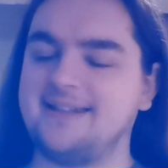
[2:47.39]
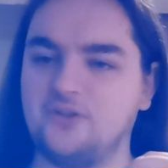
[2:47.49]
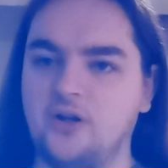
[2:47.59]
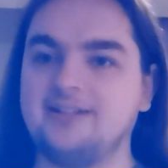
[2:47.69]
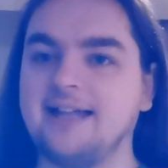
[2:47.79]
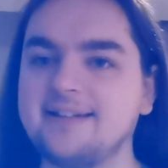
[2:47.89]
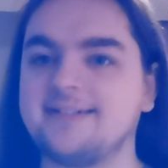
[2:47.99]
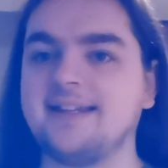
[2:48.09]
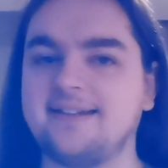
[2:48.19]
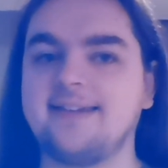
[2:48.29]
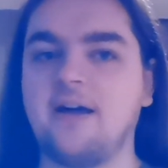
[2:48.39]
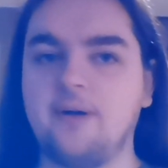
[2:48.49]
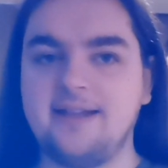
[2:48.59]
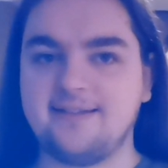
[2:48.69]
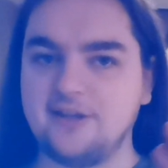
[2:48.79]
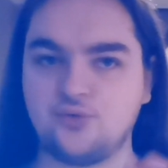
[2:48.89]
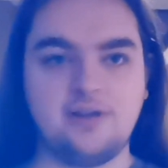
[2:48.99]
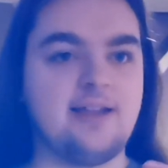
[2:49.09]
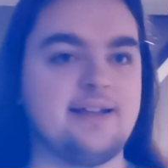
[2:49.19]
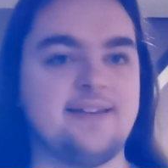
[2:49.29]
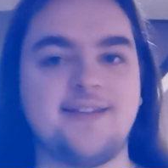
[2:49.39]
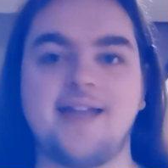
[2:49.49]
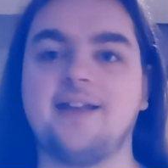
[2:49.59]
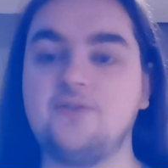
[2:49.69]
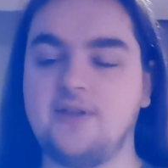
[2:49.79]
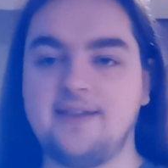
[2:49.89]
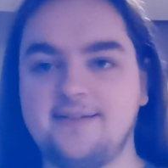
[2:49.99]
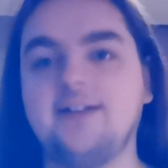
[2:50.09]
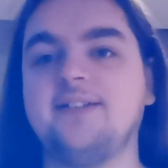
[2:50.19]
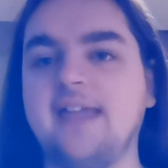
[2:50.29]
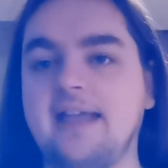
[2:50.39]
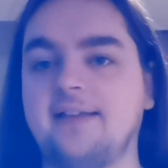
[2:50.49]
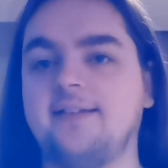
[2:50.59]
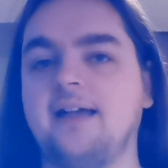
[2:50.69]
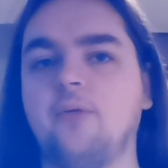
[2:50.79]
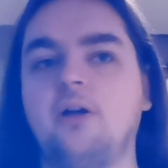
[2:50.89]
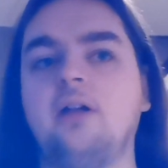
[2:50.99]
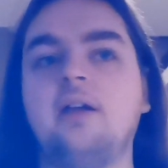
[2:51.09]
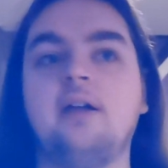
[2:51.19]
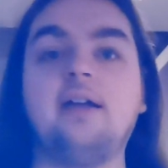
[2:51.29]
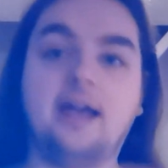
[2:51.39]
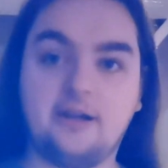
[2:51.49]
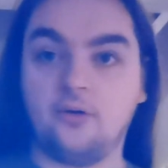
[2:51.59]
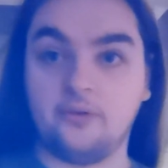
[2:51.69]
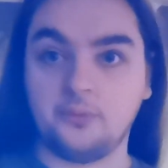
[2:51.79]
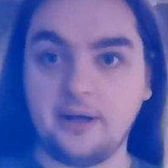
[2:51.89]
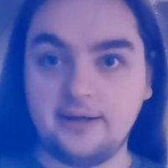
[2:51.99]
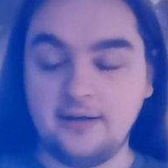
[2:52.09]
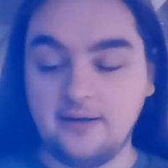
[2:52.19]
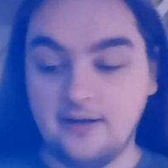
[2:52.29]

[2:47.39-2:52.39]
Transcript: It's not a lasting sour. It's literally like a second. You get this nice kick of sour, and it goes away.